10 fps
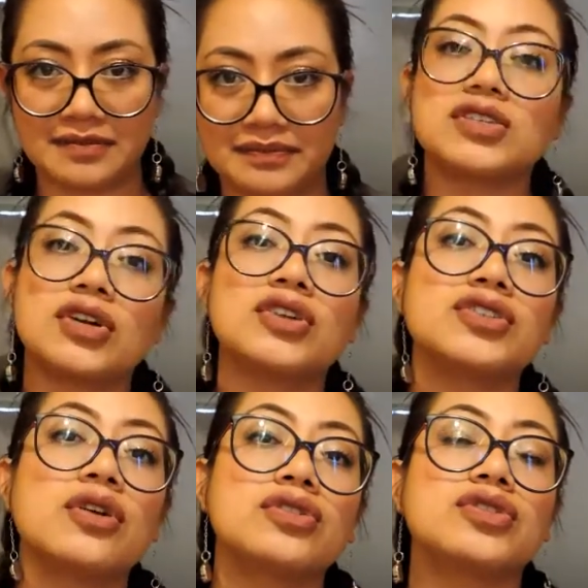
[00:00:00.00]
So
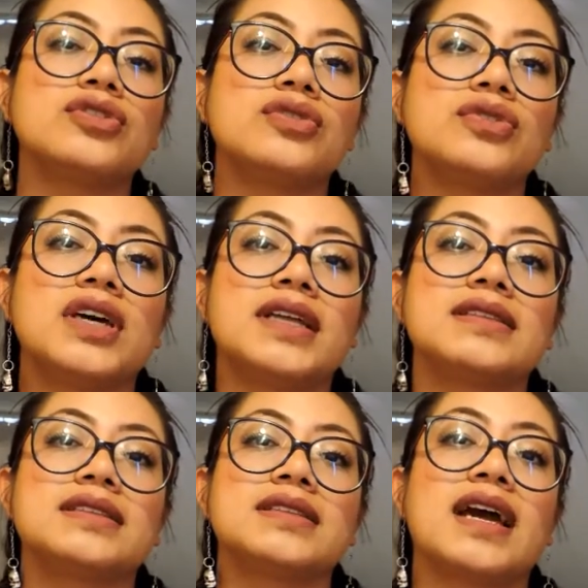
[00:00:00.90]
Josh also knew
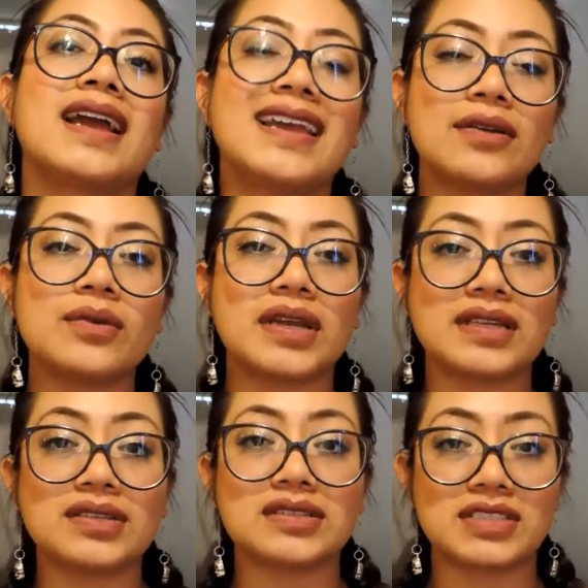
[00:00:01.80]
that a
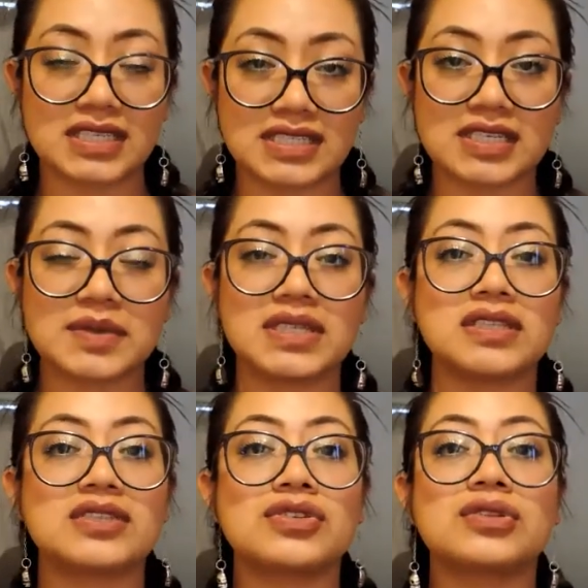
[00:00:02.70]
handwritten
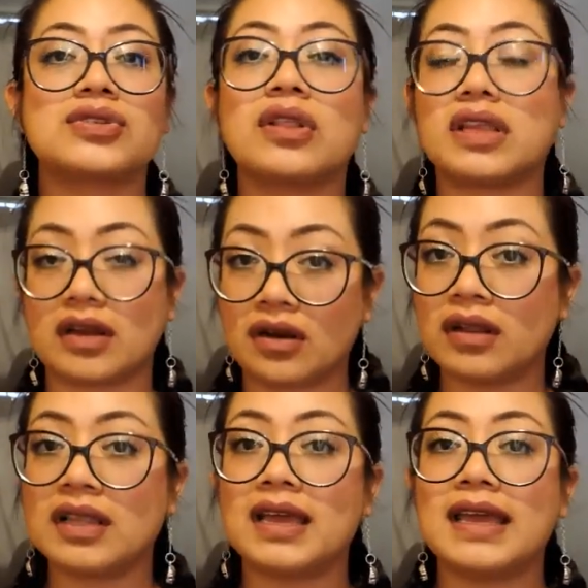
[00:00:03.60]
testament is also
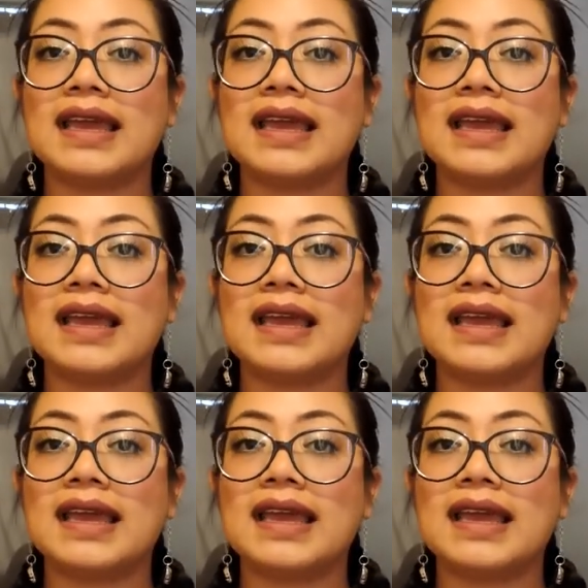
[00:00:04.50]
illegal,